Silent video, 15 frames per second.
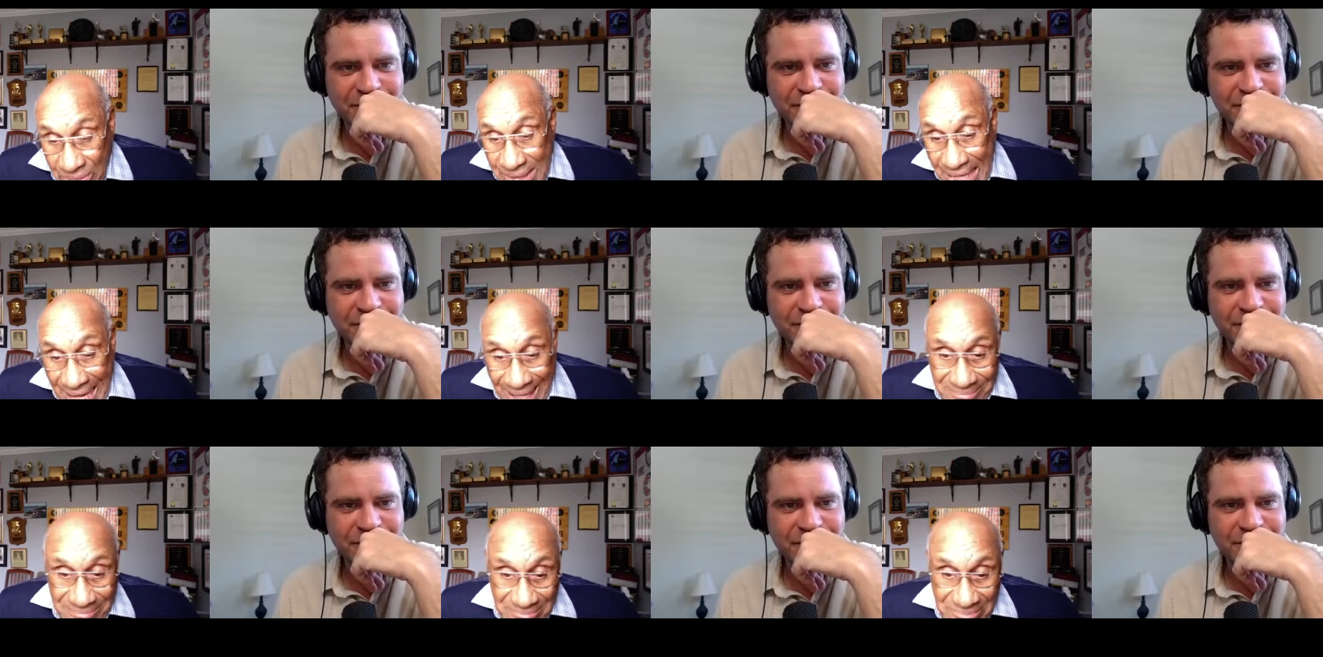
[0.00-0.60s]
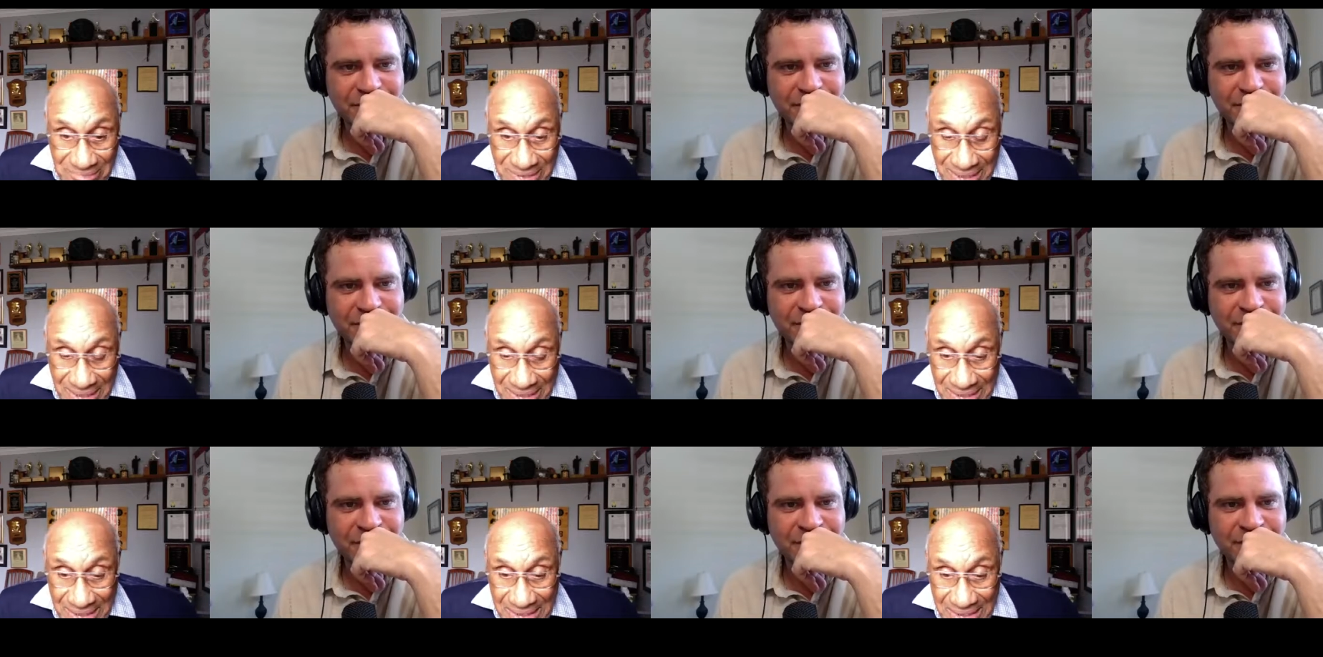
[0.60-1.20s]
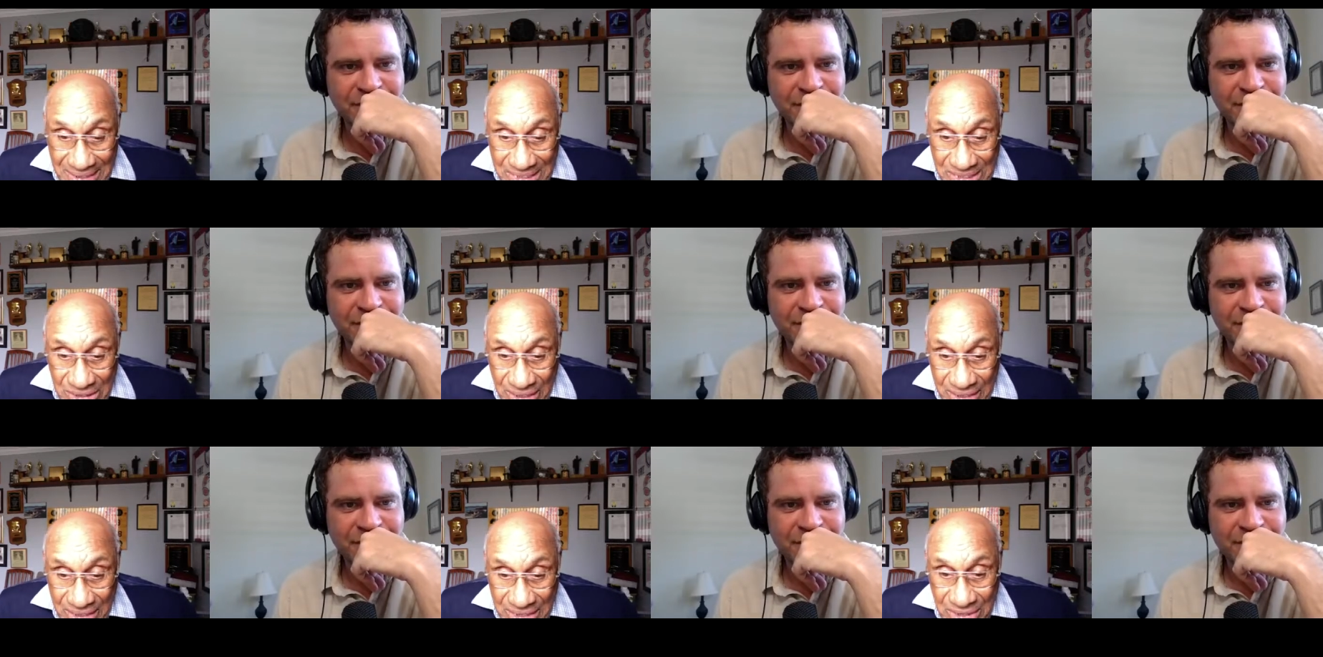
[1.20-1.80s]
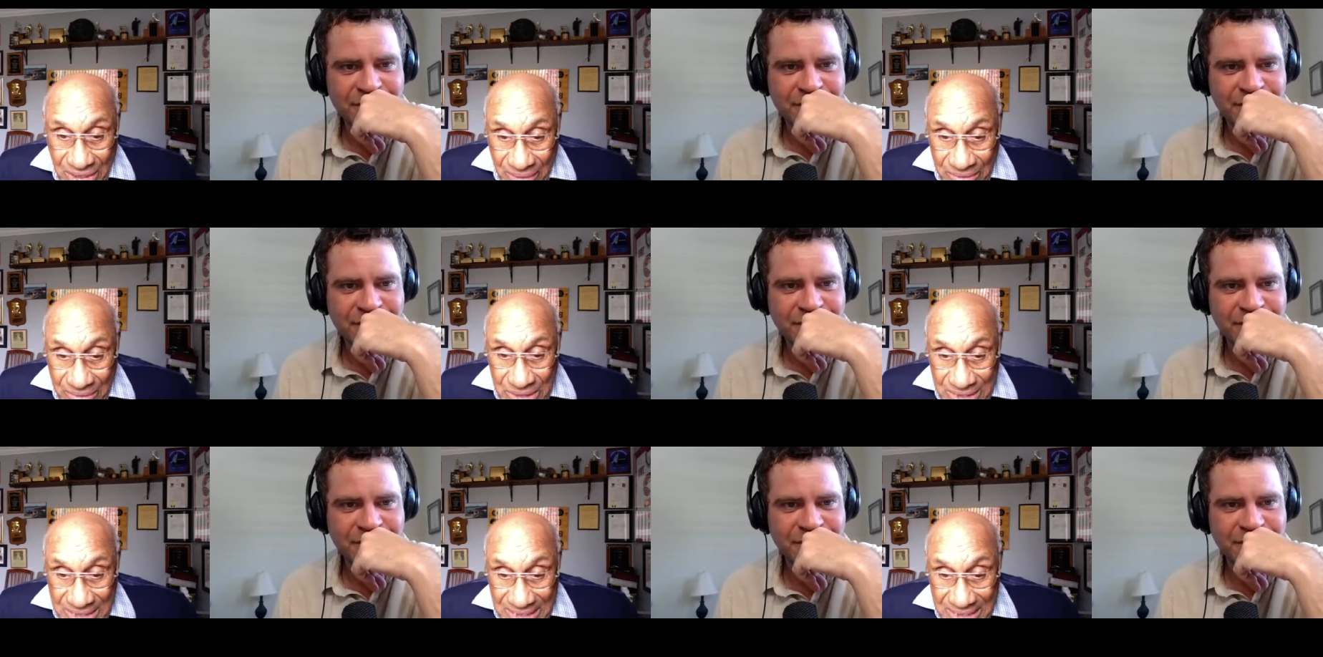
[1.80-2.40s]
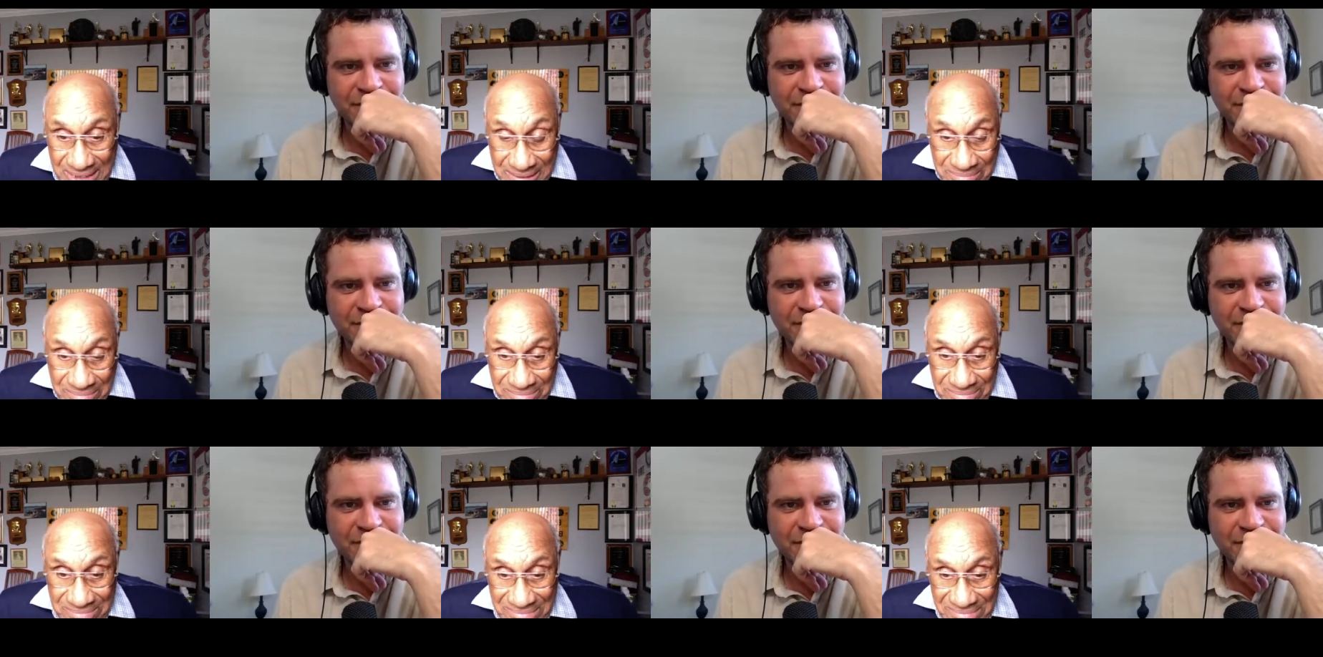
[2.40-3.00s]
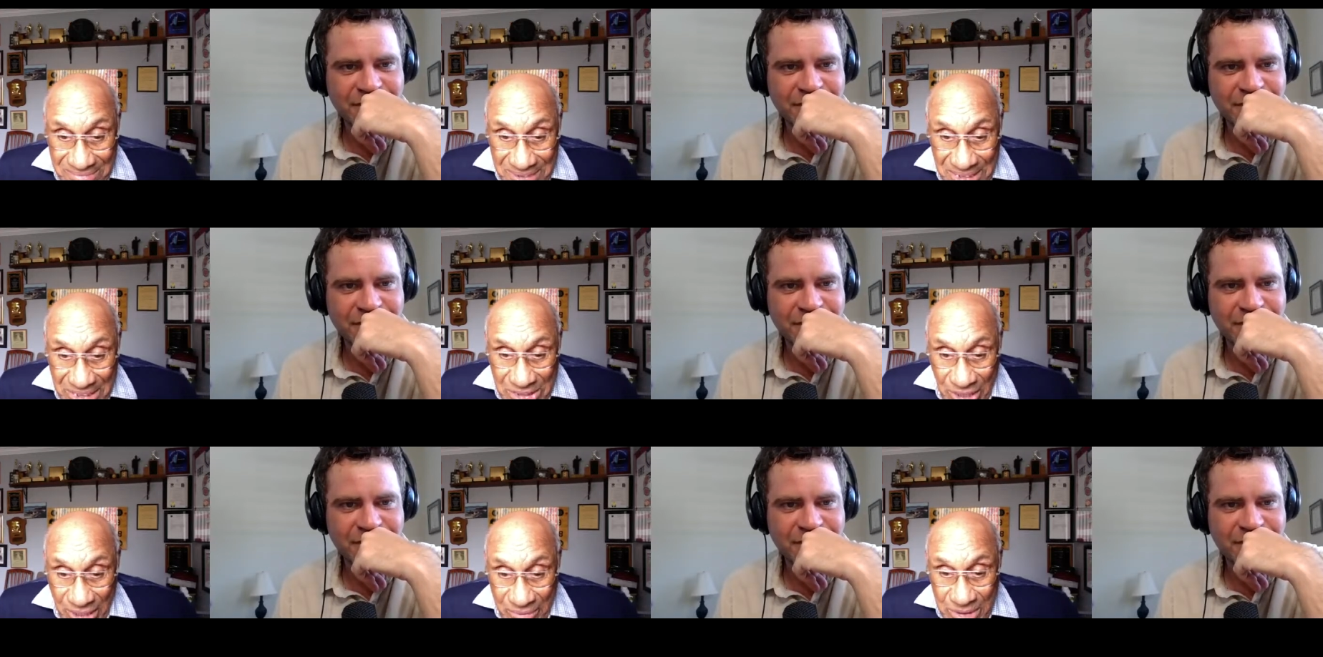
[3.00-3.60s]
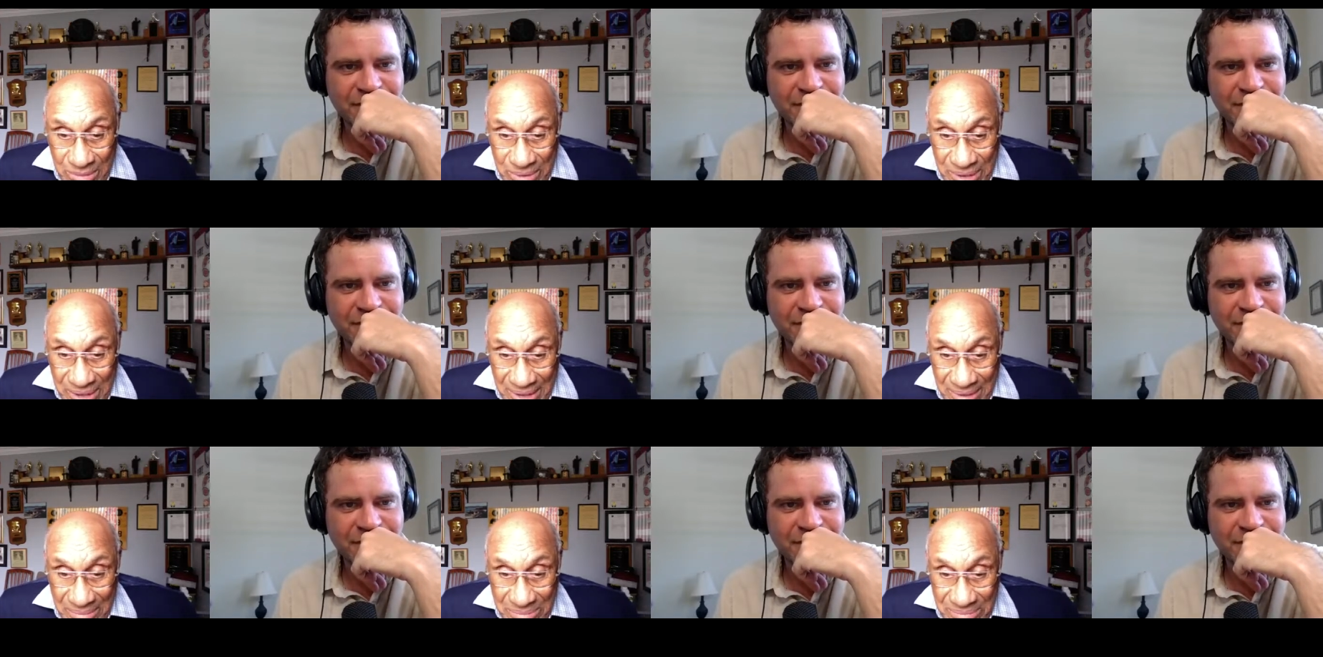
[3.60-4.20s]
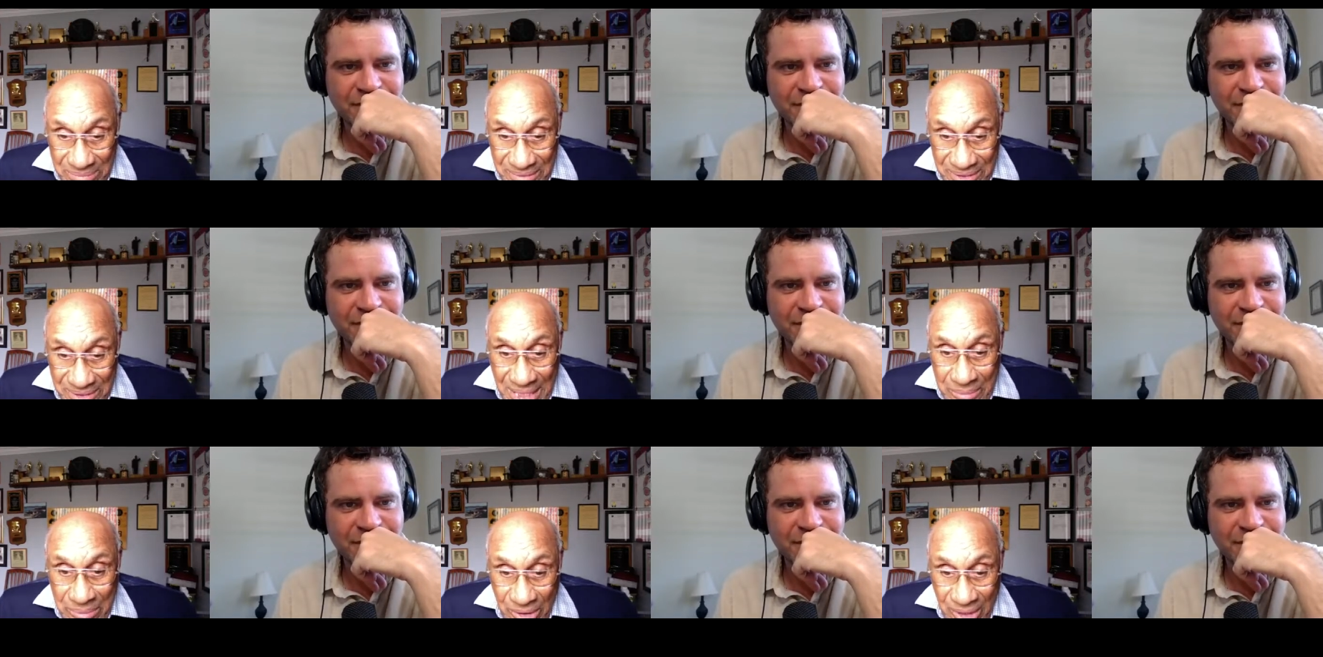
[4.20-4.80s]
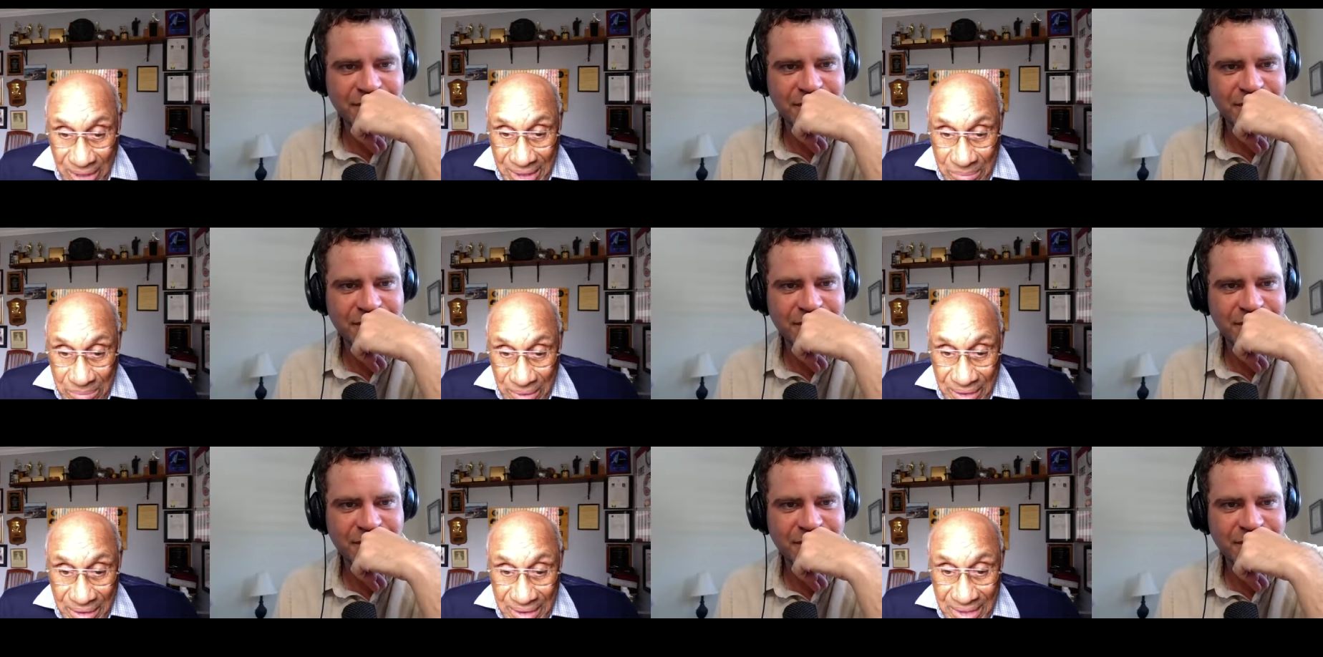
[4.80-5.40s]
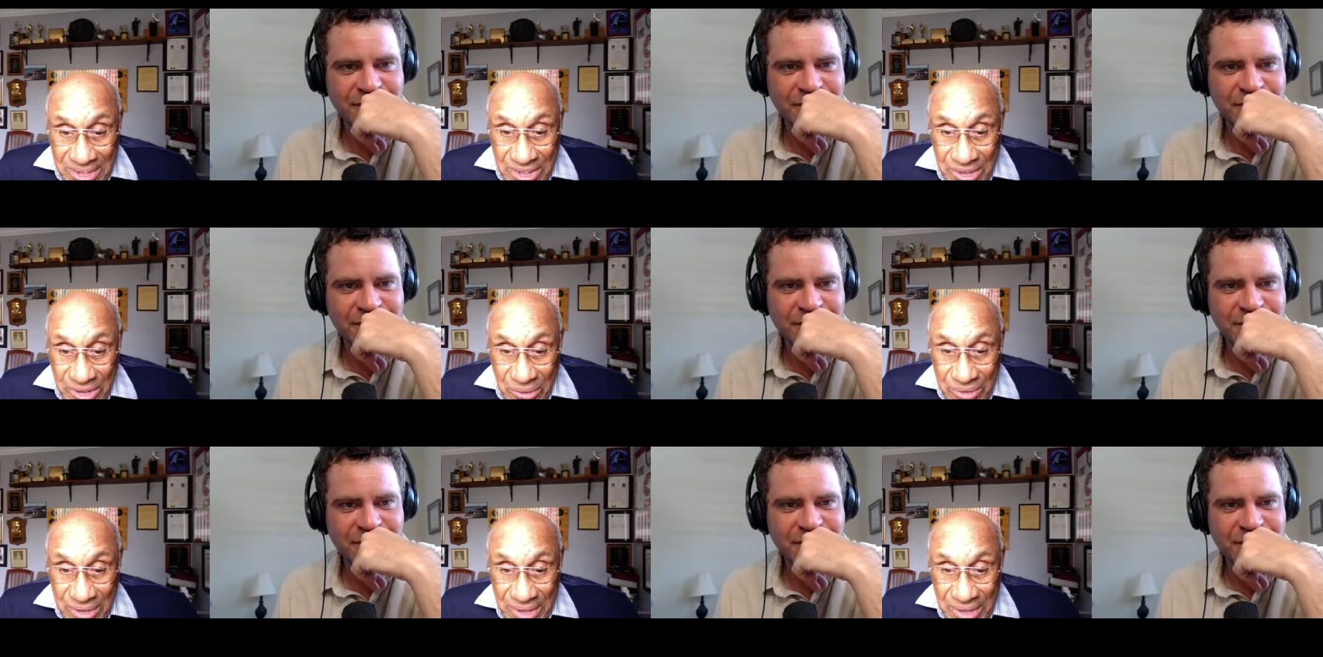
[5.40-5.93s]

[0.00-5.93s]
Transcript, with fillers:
Speaker 1: yeah, uh, he's uh, he's always um, he's always been a the type of hockey player that you know